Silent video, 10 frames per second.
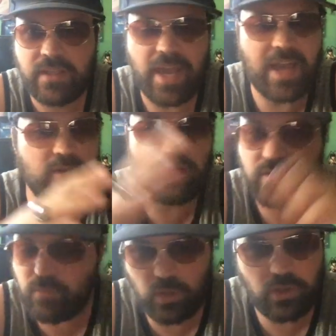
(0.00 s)
and
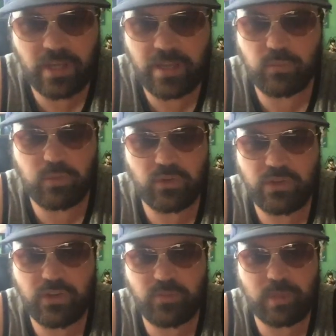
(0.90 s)
real good
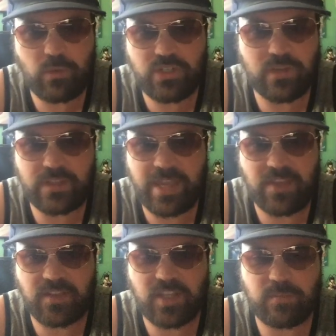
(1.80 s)
explosion of the
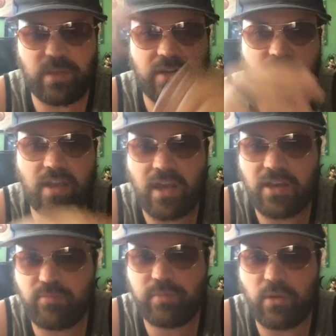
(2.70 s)
gas station being
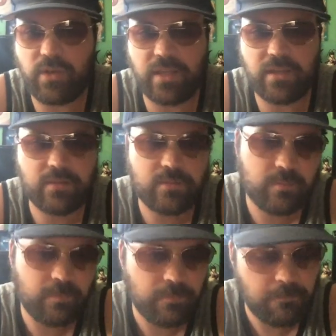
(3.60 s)
exploding.
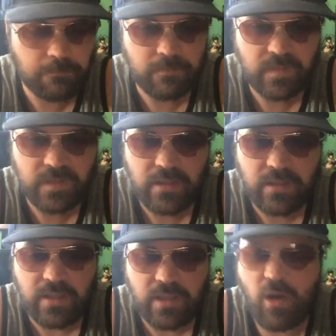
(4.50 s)

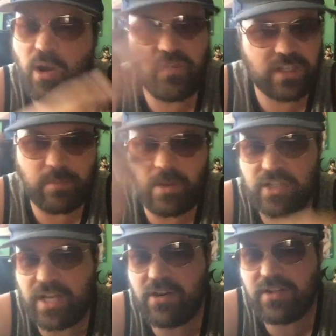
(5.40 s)
Oh, I forgot to
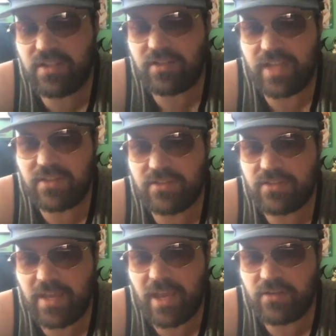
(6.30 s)
mention Harry Dean
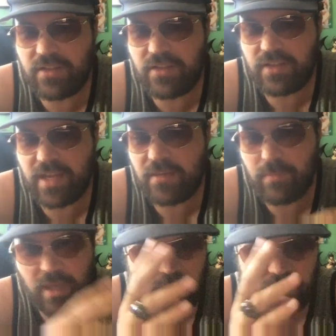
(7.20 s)
Stanton,
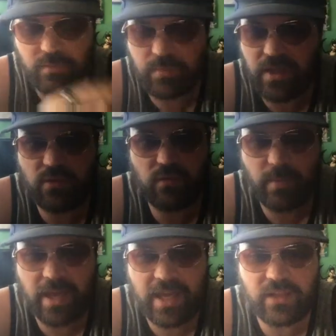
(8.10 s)
may he rest in peace, you know,
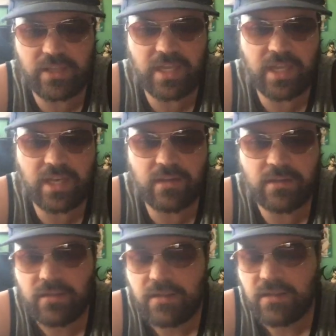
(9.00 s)
from
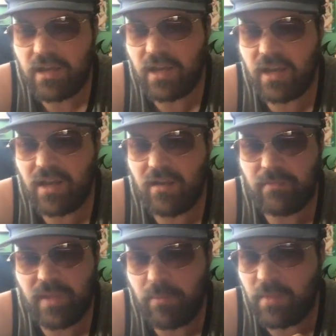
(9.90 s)
Alien,
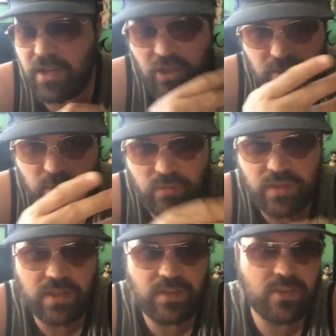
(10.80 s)
and many other
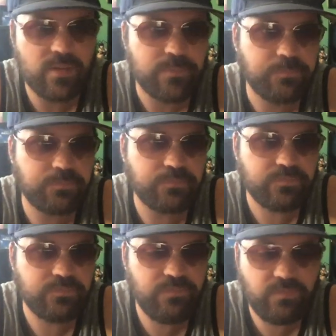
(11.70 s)
movies.
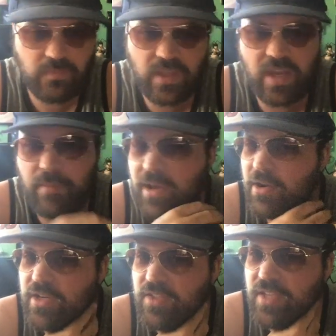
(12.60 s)

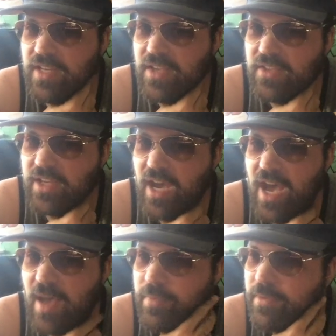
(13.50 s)
Harry Dean Stanton as the
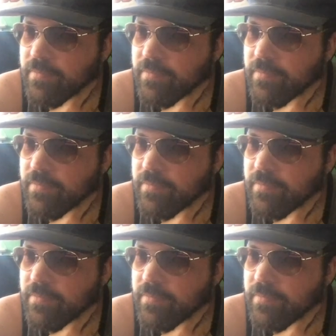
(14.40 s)
cop.